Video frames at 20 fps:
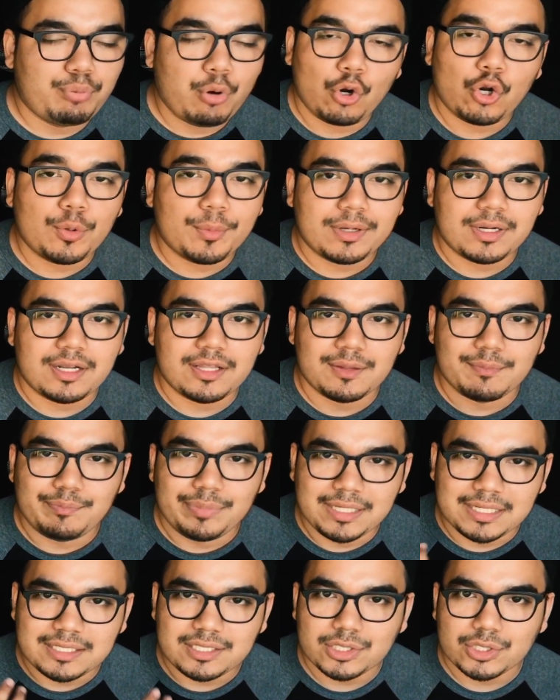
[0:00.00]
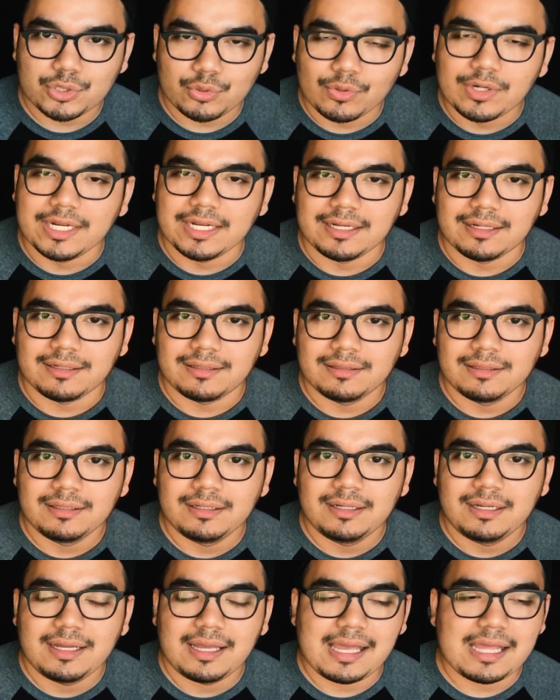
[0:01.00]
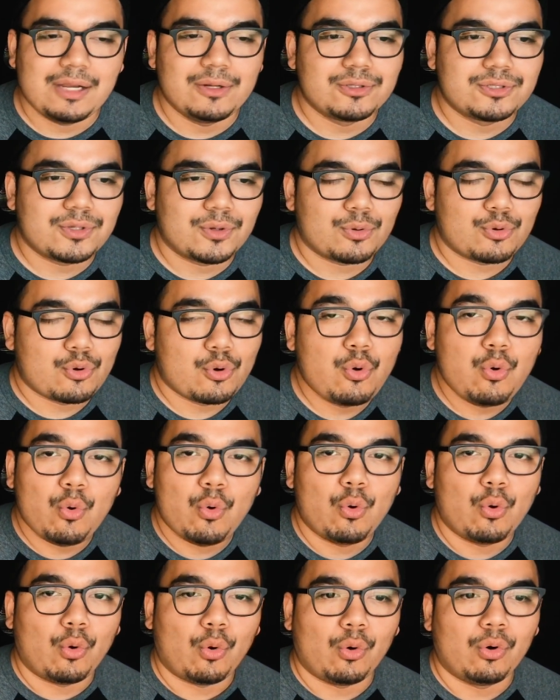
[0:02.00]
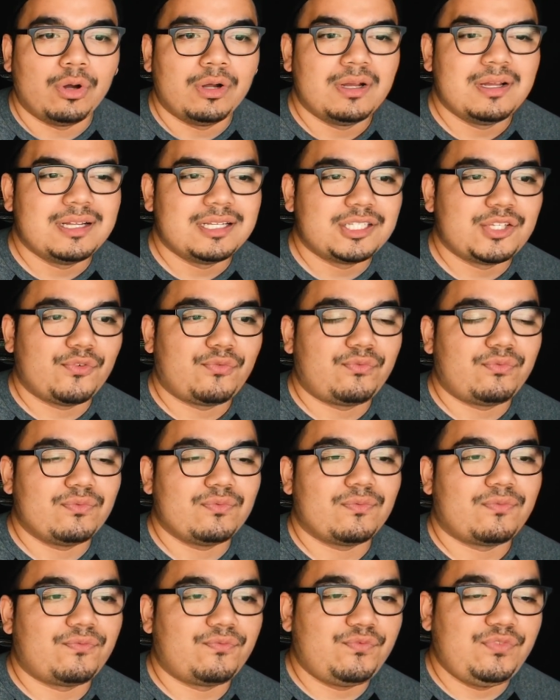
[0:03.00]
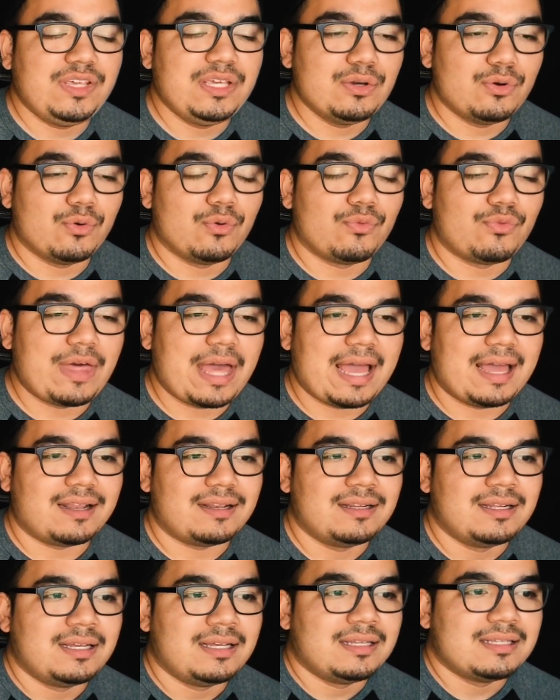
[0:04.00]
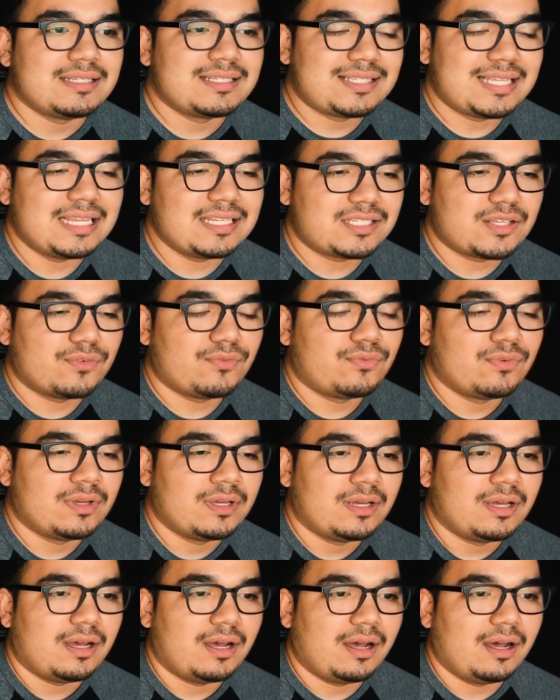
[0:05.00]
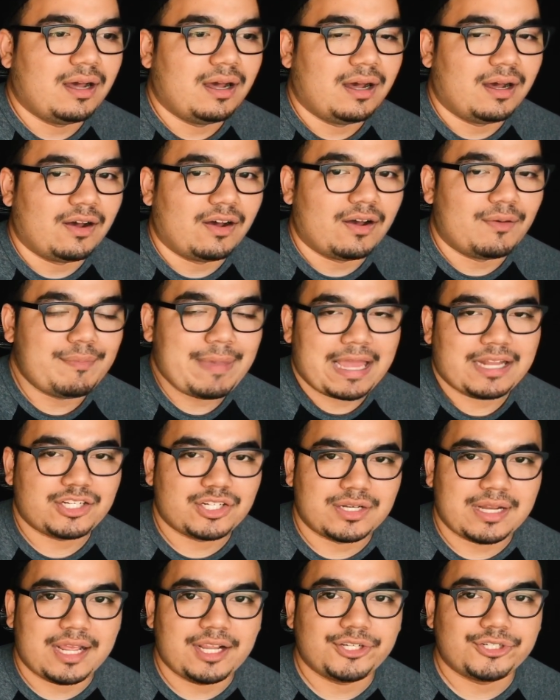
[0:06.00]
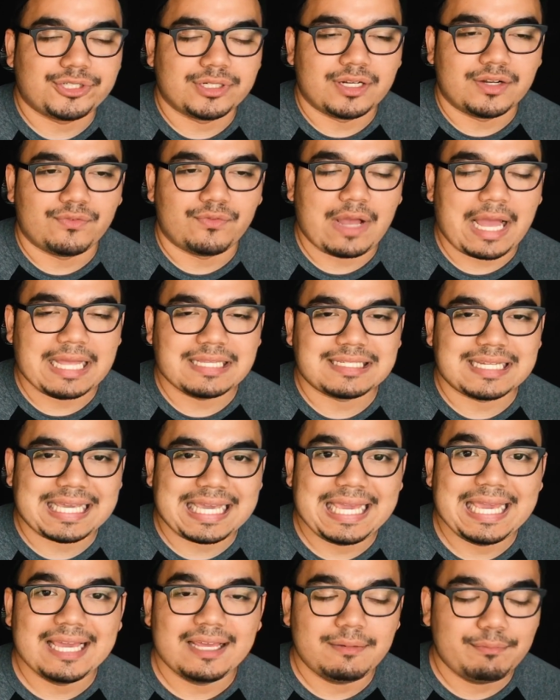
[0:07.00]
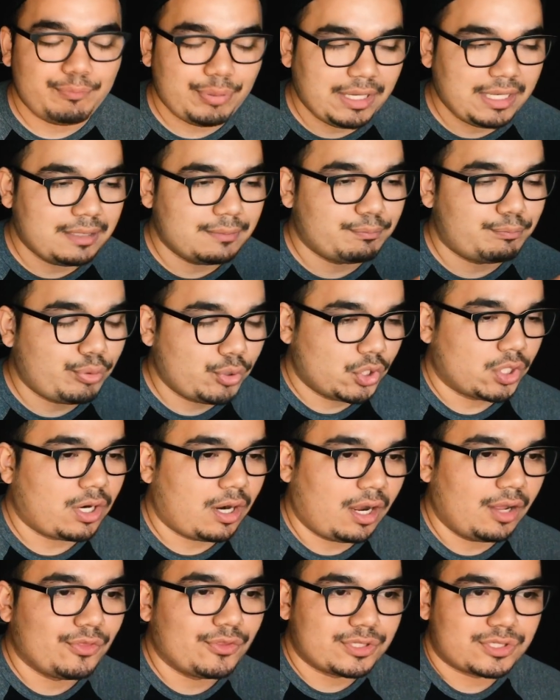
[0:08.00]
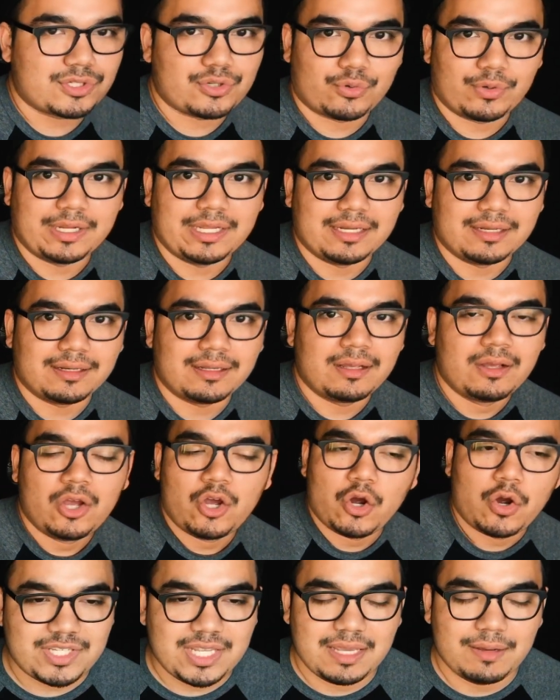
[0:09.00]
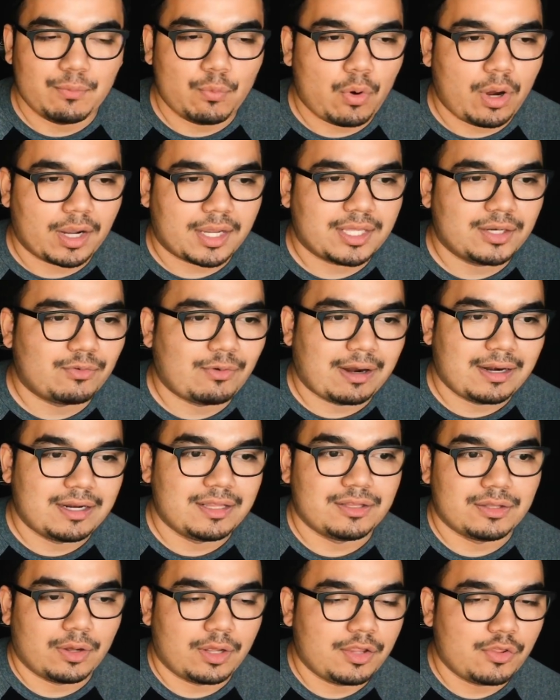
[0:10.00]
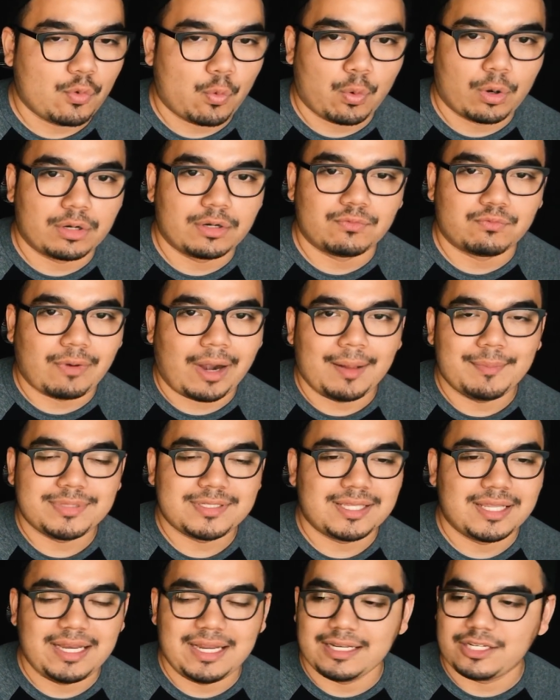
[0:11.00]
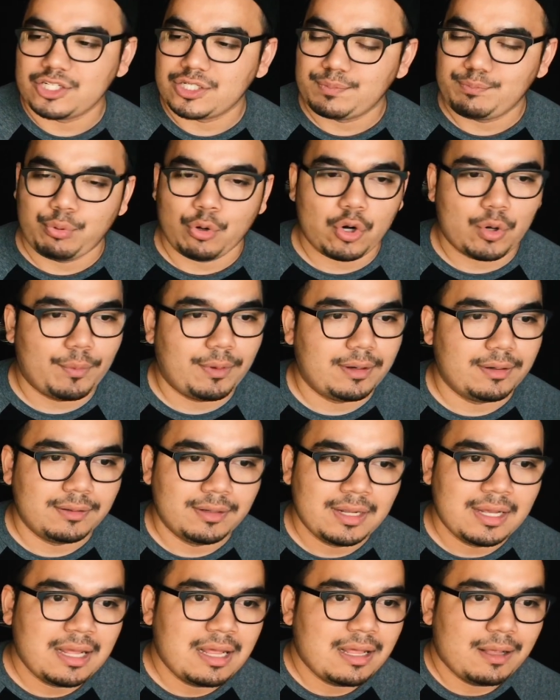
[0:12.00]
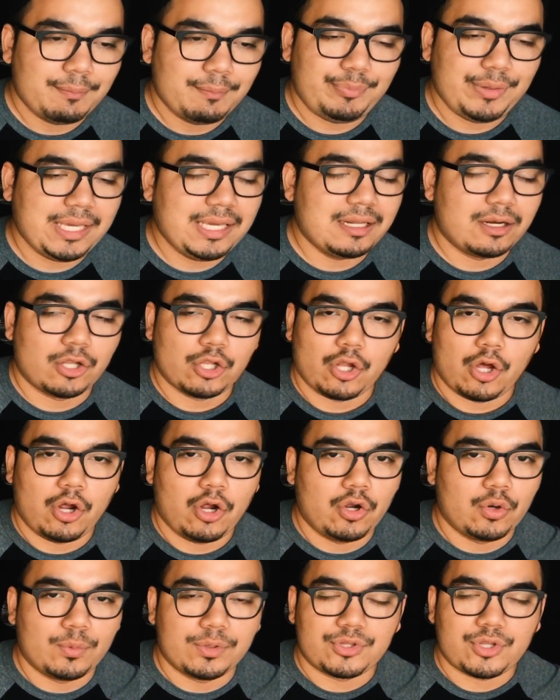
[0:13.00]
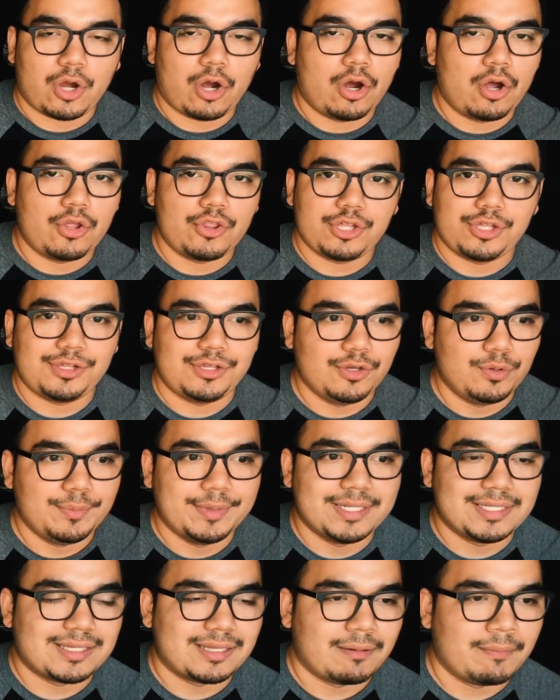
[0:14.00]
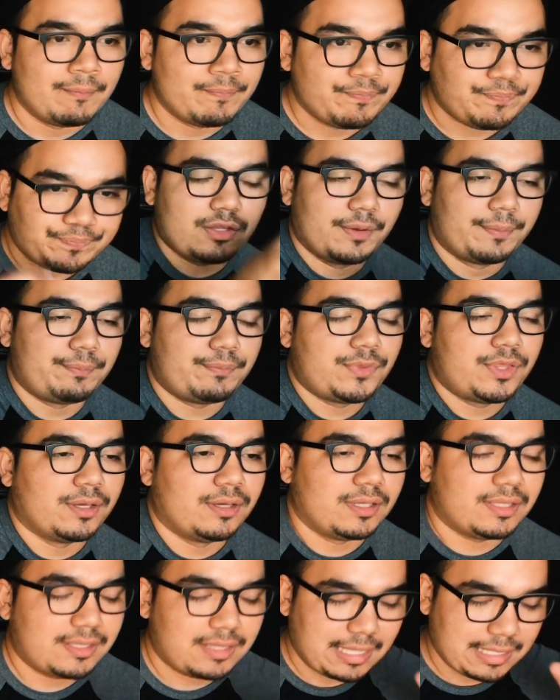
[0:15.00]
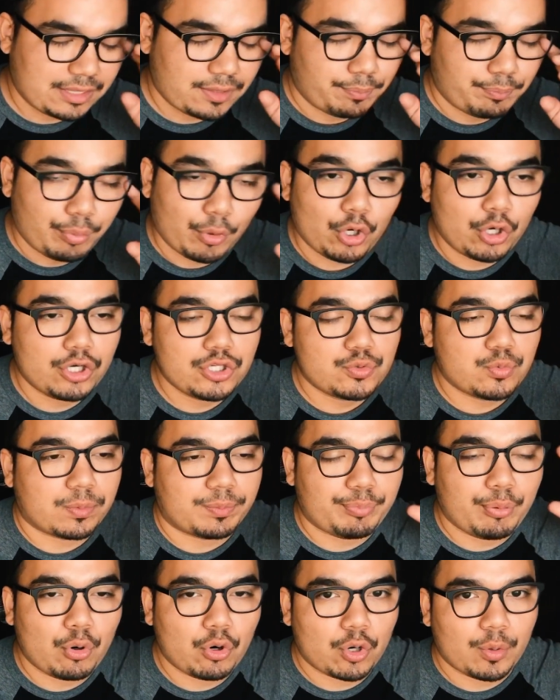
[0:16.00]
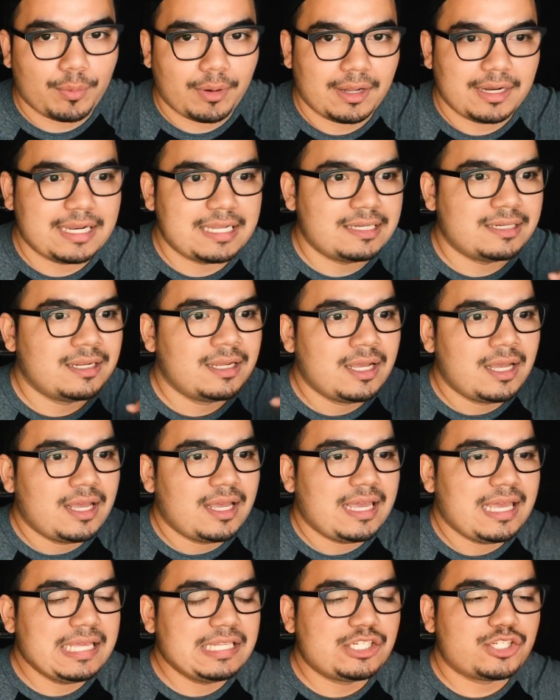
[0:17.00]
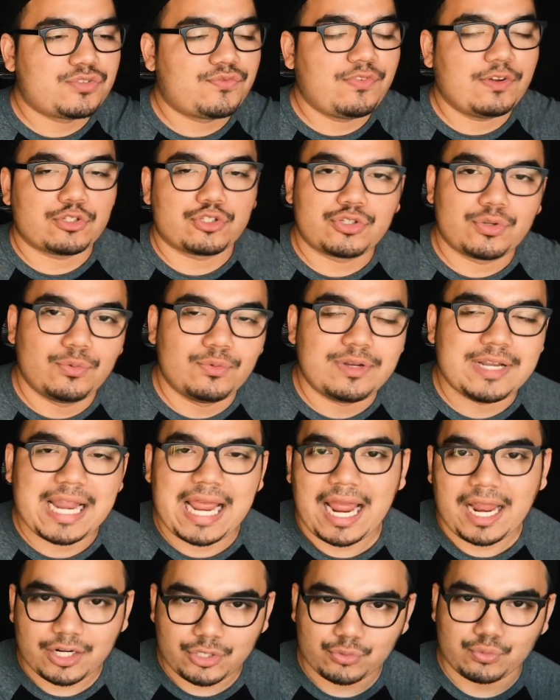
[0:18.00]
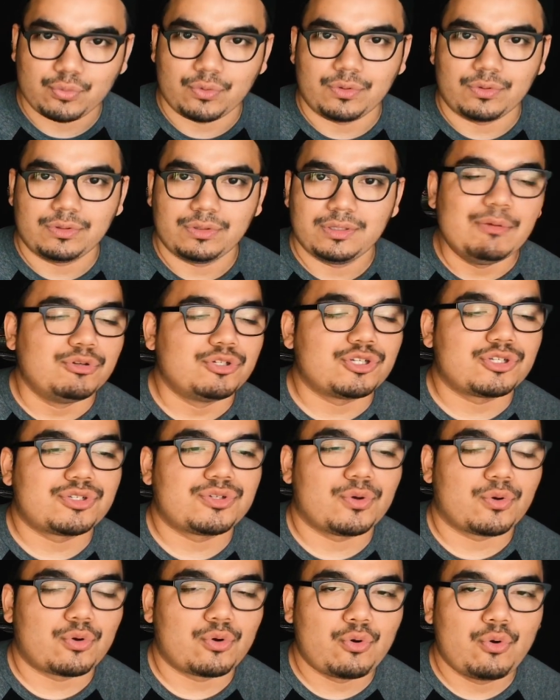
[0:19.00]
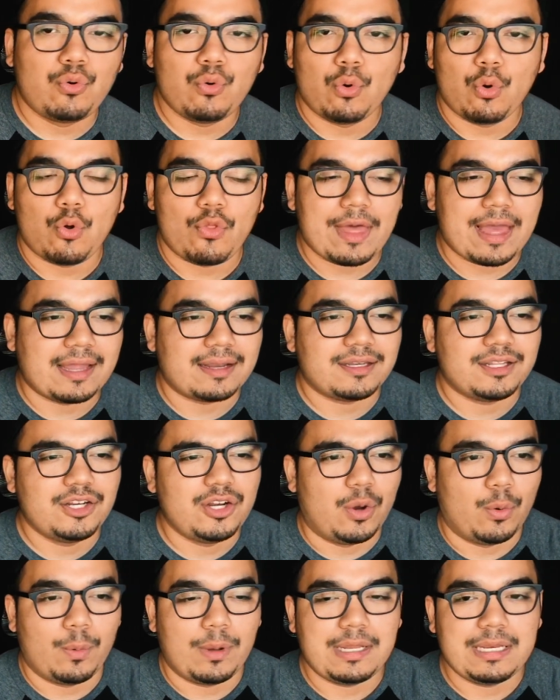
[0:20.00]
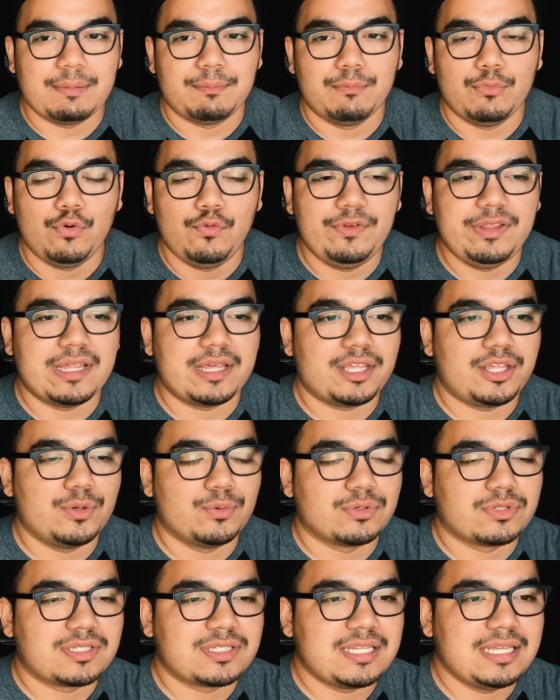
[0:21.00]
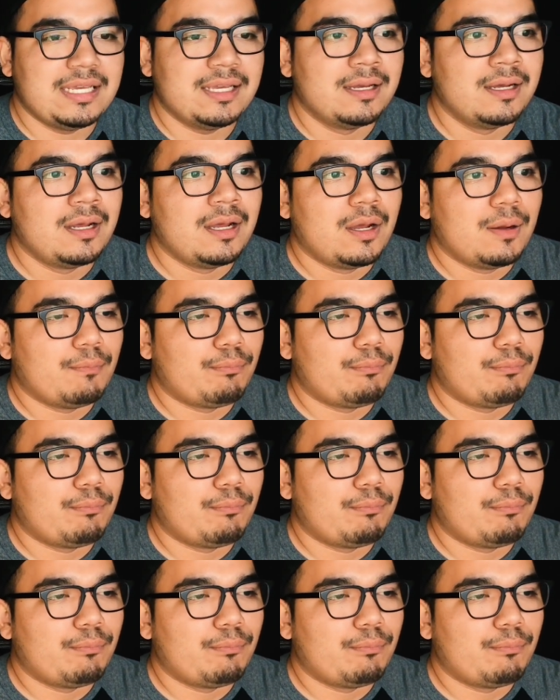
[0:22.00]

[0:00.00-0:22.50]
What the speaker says: Pokemon on the big screen. And it was so cool to feel that sense of imagination of as a kid being put on the screen. Tim walking around in the world of Rhyme City and just Pokemon being along with all the humans, and the birds were Pokemon, and it just felt so natural. It was just so cool that, you know, in a movie that you will see